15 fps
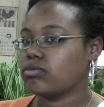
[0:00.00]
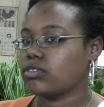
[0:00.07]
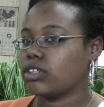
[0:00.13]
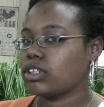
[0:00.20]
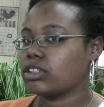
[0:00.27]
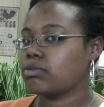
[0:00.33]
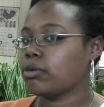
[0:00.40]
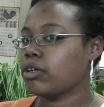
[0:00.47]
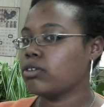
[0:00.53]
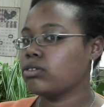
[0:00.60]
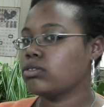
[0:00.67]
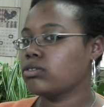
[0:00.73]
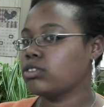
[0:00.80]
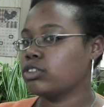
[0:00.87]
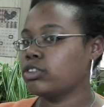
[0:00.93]

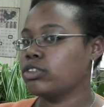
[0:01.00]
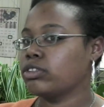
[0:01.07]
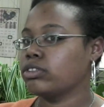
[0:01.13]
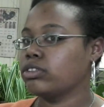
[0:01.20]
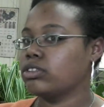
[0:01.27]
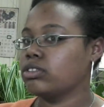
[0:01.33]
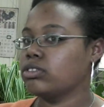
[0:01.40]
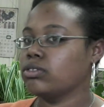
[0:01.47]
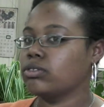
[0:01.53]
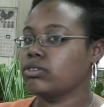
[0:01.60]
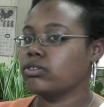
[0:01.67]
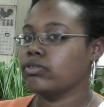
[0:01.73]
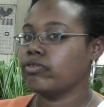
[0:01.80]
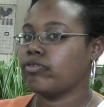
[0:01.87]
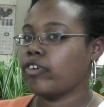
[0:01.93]
Exposure to
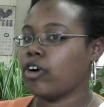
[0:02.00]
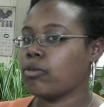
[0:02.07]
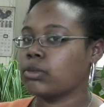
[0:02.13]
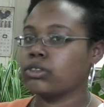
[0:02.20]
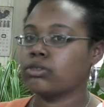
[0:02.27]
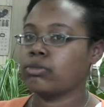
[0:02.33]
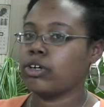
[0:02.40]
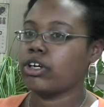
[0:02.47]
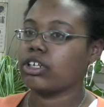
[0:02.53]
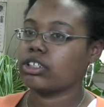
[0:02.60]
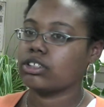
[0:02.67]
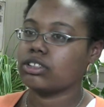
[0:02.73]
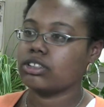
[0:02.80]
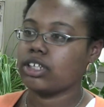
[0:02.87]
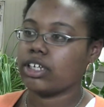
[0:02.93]
farmers
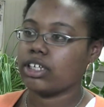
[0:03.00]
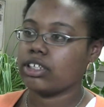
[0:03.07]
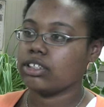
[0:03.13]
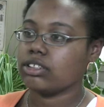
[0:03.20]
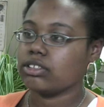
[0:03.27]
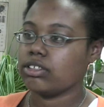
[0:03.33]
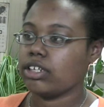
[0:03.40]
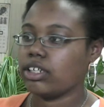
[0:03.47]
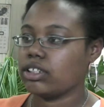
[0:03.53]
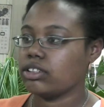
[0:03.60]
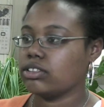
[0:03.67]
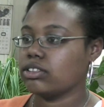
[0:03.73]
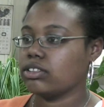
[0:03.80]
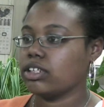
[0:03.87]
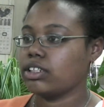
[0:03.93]
markets, I guess, so they
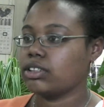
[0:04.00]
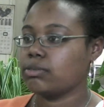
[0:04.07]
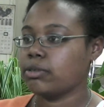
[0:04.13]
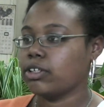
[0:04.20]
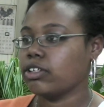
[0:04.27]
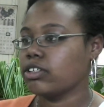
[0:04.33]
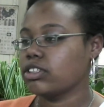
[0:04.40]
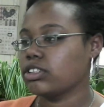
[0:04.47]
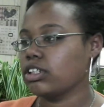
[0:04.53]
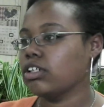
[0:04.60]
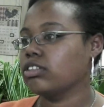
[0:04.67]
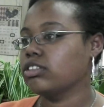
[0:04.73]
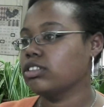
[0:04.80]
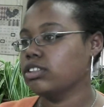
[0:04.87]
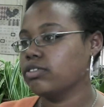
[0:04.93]
can experience
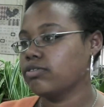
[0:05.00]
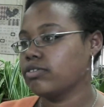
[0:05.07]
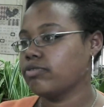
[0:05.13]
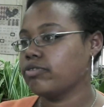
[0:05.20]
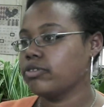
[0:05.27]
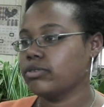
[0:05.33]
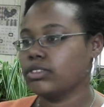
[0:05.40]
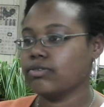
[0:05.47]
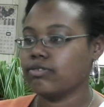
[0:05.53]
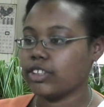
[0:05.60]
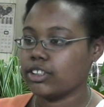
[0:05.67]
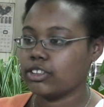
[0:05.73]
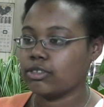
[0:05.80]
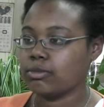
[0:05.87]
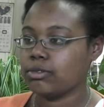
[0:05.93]
all the different fruits and
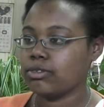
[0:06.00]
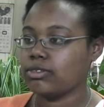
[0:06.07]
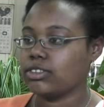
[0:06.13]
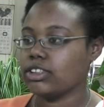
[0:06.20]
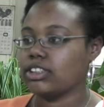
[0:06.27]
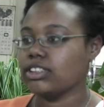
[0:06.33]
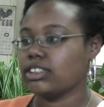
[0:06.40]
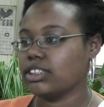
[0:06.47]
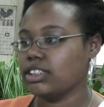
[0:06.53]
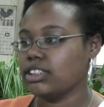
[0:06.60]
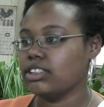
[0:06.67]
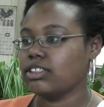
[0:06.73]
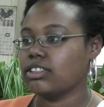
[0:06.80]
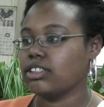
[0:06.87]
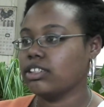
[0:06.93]
vegetables in
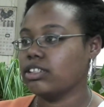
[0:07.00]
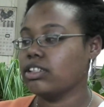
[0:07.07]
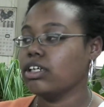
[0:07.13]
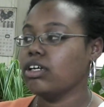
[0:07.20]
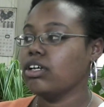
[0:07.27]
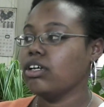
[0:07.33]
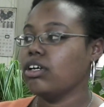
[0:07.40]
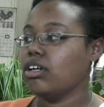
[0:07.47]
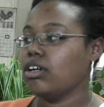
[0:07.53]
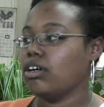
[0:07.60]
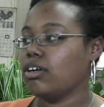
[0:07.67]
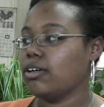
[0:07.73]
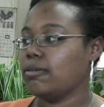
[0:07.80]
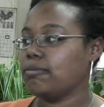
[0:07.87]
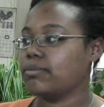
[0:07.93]
season and
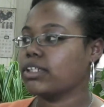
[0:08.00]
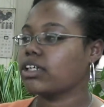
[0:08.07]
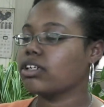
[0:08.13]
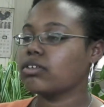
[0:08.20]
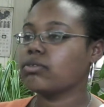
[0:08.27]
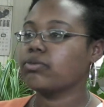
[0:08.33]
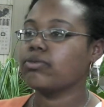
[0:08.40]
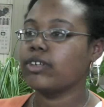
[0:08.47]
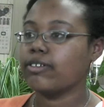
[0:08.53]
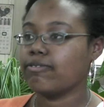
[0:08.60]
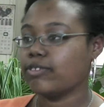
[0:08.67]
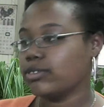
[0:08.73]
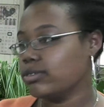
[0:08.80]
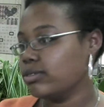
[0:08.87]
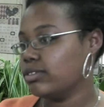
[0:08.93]
learn what
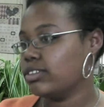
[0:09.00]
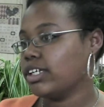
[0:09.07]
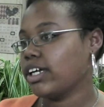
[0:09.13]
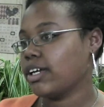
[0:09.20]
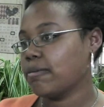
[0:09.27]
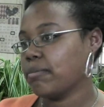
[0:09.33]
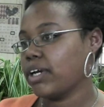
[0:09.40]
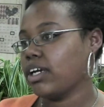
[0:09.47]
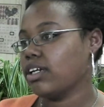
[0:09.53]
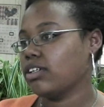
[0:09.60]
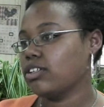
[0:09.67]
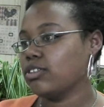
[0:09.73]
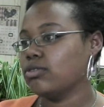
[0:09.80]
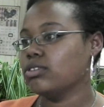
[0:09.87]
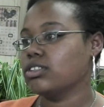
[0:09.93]
foods they can make
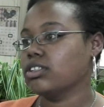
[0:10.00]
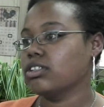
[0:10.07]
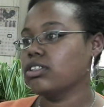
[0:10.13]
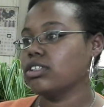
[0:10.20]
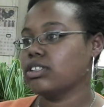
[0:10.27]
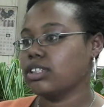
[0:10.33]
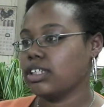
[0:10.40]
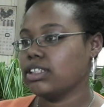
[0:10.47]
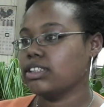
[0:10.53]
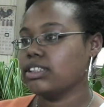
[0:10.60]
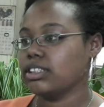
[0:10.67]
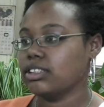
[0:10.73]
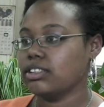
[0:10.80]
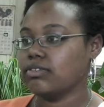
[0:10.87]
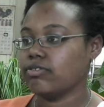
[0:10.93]
using the
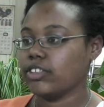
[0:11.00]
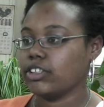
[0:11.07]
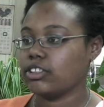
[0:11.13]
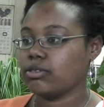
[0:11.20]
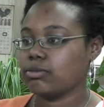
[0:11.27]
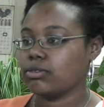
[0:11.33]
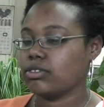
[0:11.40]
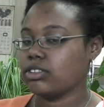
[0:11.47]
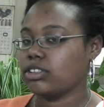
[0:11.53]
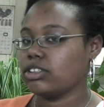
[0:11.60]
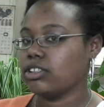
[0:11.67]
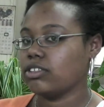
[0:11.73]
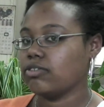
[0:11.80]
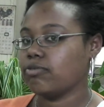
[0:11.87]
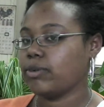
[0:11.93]
in-season vegetables
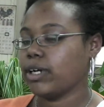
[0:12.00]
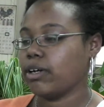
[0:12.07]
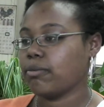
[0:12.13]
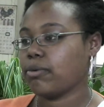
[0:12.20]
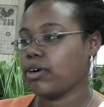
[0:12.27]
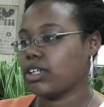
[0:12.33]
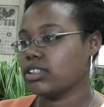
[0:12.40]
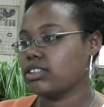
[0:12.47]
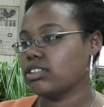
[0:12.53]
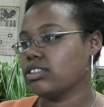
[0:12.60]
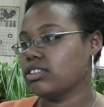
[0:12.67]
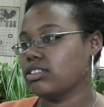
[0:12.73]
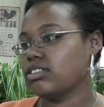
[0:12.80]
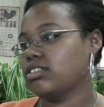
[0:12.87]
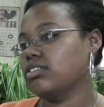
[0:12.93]
instead of
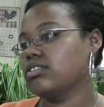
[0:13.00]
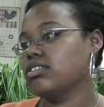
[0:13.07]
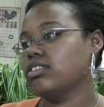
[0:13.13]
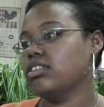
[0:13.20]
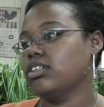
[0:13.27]
processed and